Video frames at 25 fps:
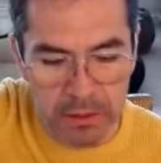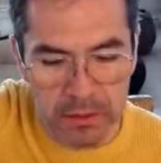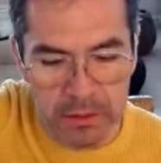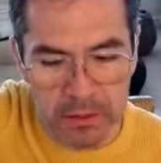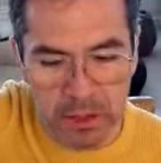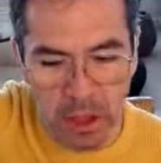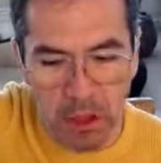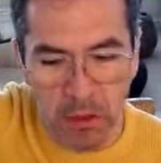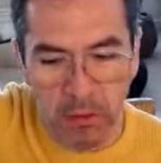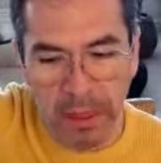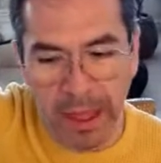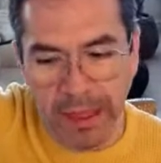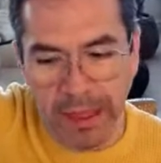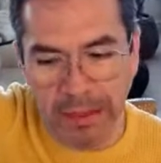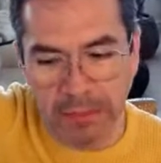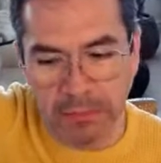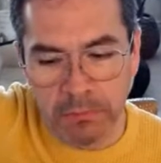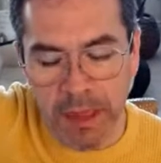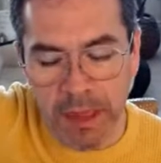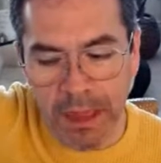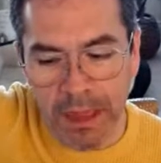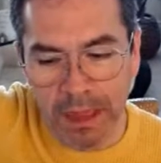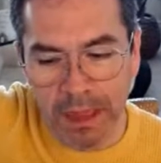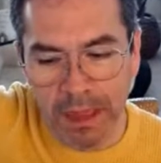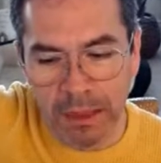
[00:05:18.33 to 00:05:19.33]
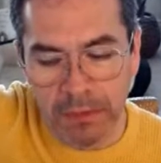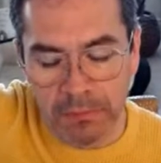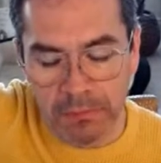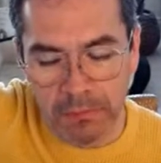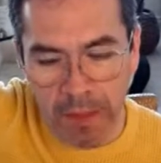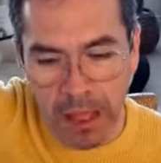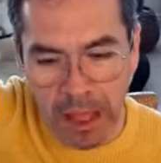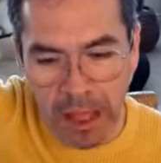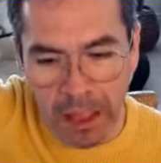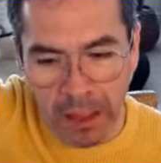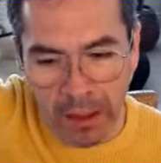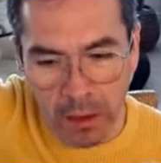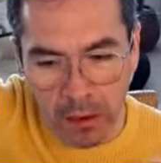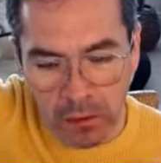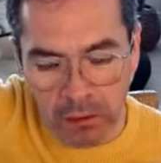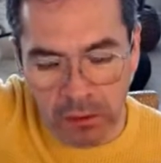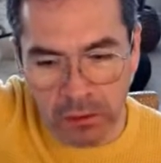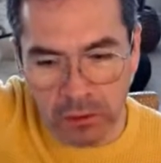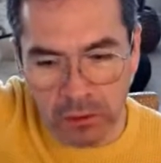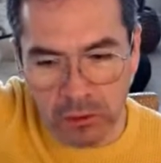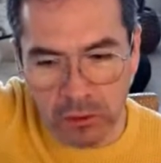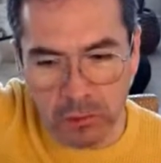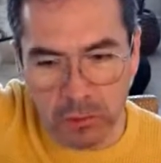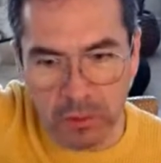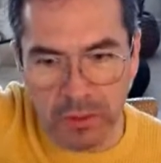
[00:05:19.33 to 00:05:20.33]
So that's my
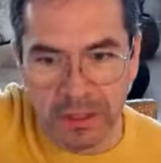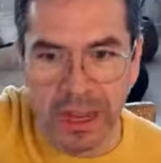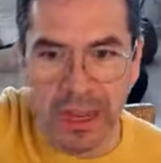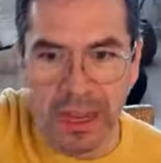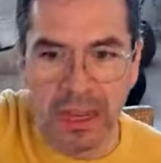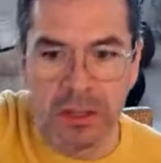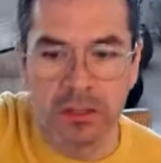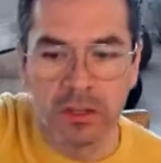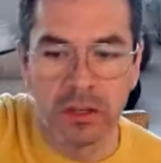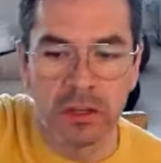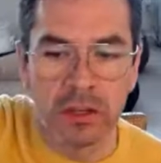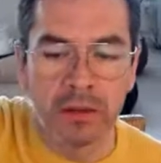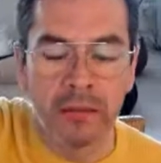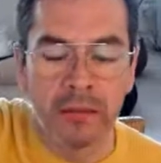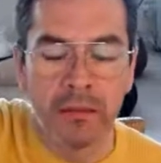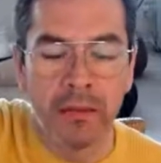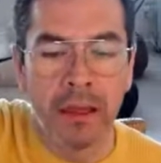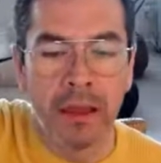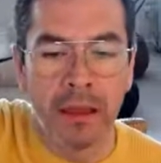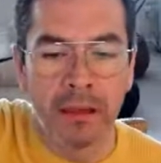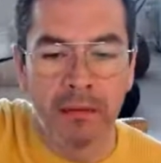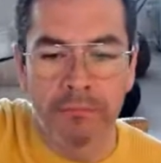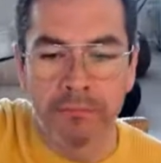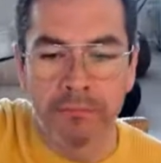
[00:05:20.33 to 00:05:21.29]
own interpretation,